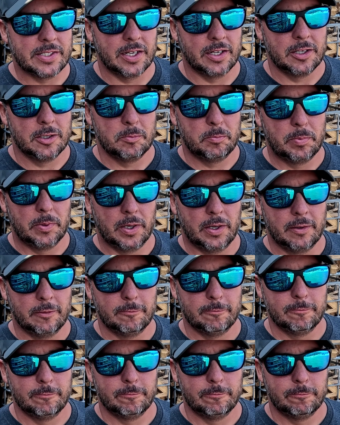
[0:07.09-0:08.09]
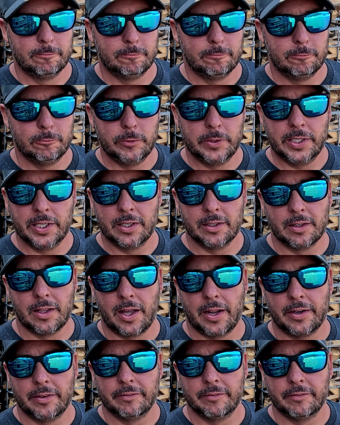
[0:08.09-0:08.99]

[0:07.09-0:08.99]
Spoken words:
I hope we get a lot